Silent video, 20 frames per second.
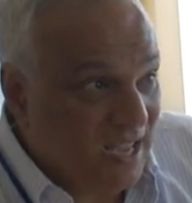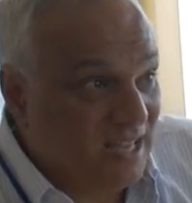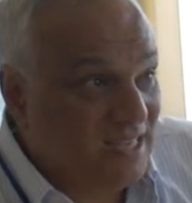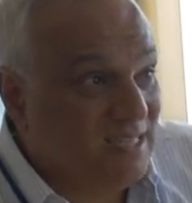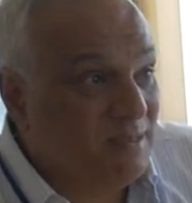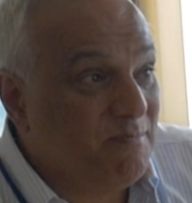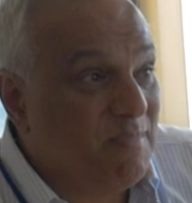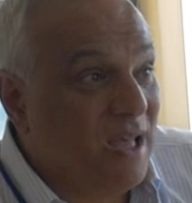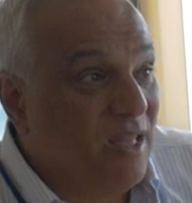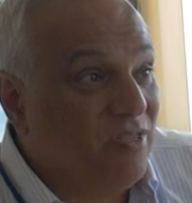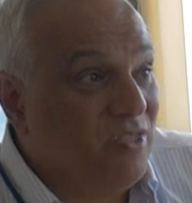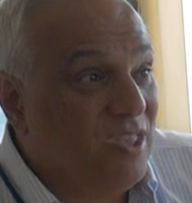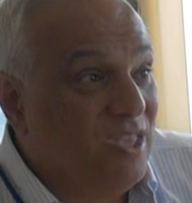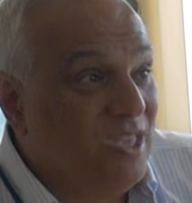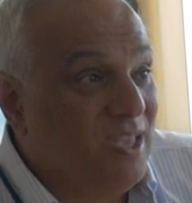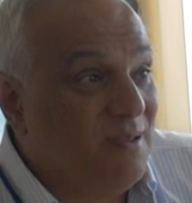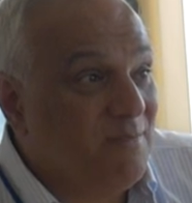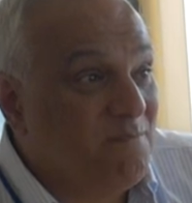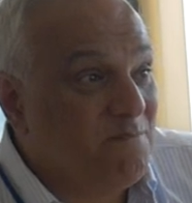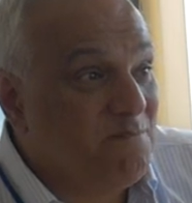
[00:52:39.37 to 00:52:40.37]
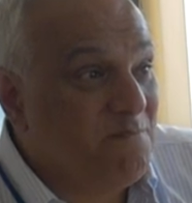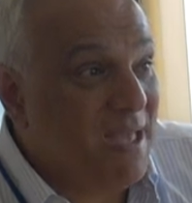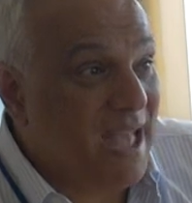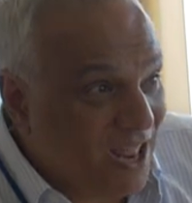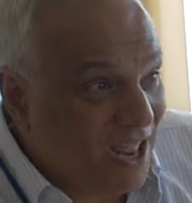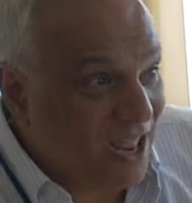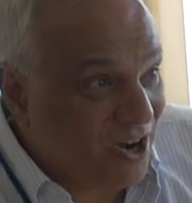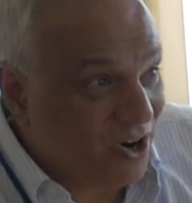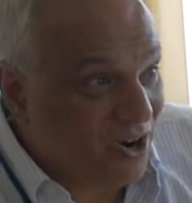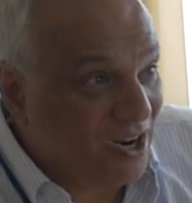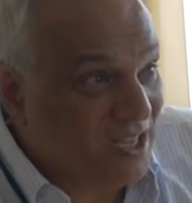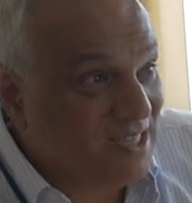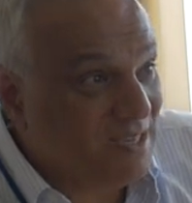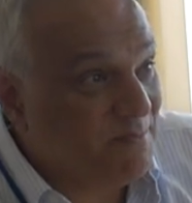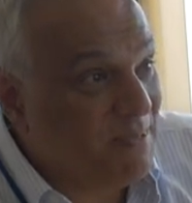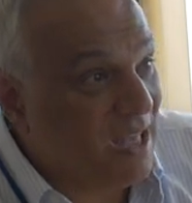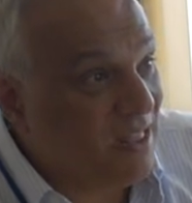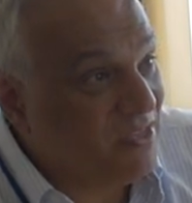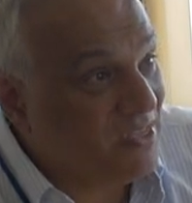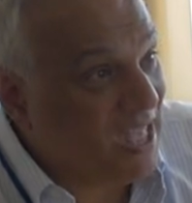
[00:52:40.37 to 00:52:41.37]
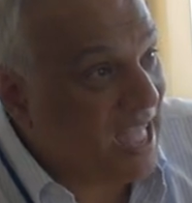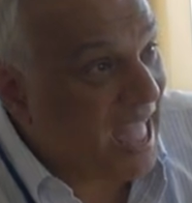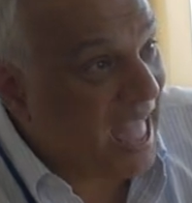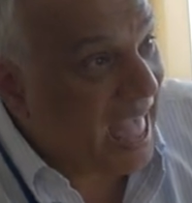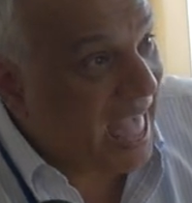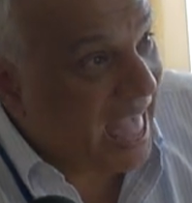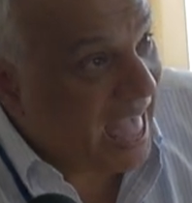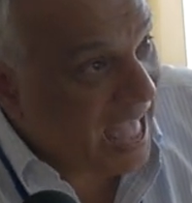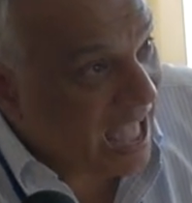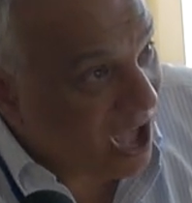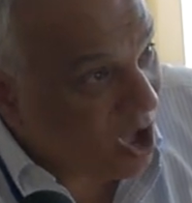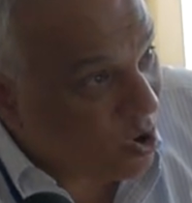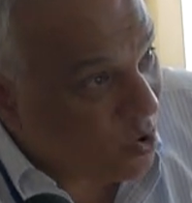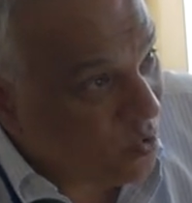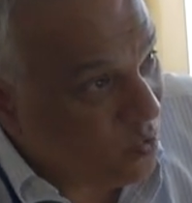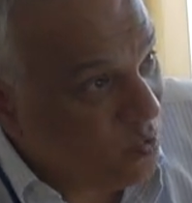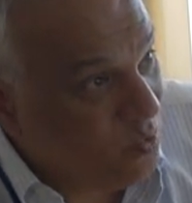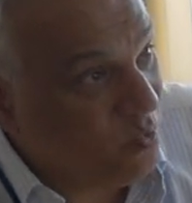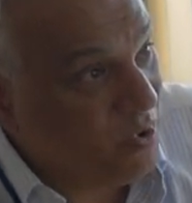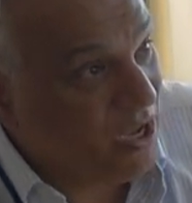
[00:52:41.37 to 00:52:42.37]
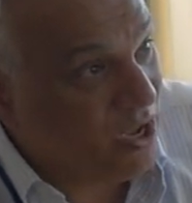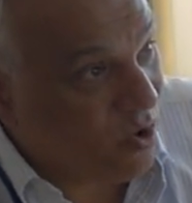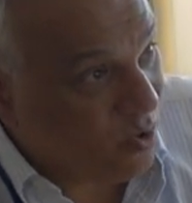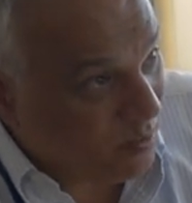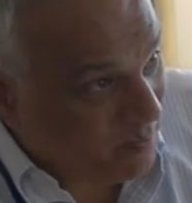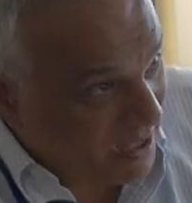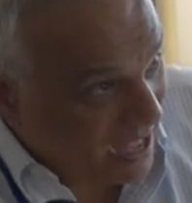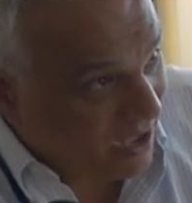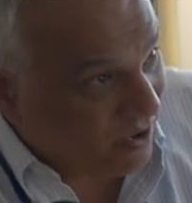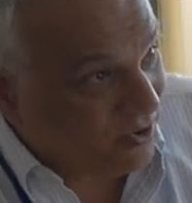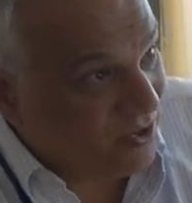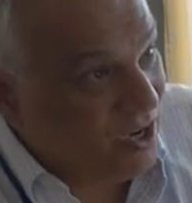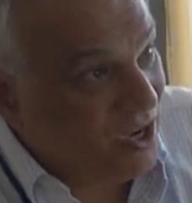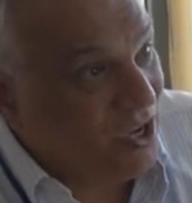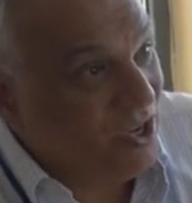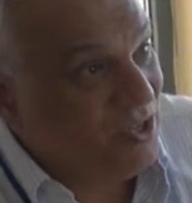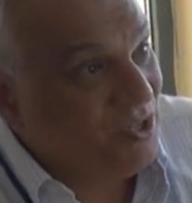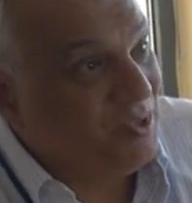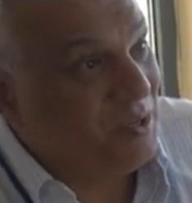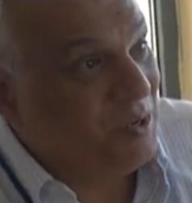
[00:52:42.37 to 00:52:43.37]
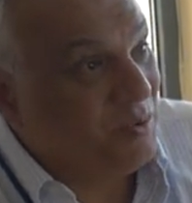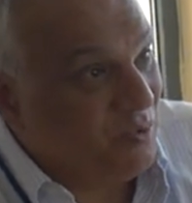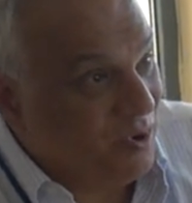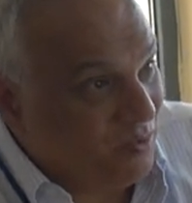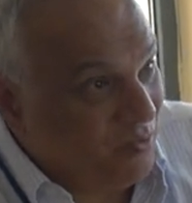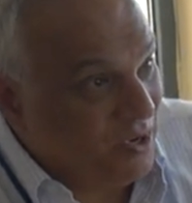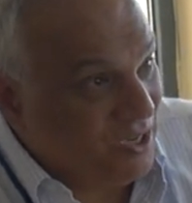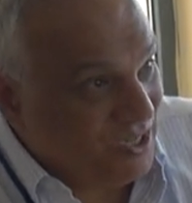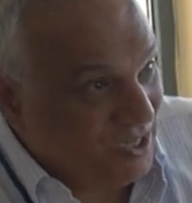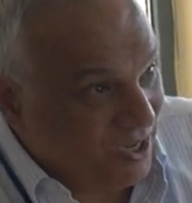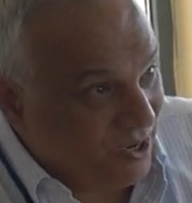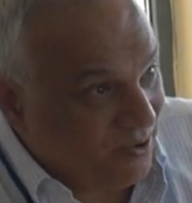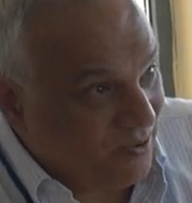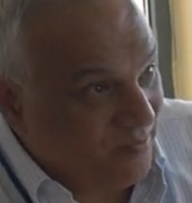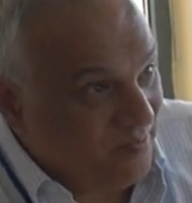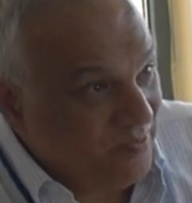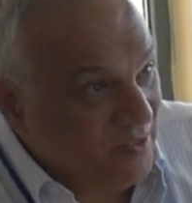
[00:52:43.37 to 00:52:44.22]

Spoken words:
it's about the manner, it's about the how we go about doing what we do.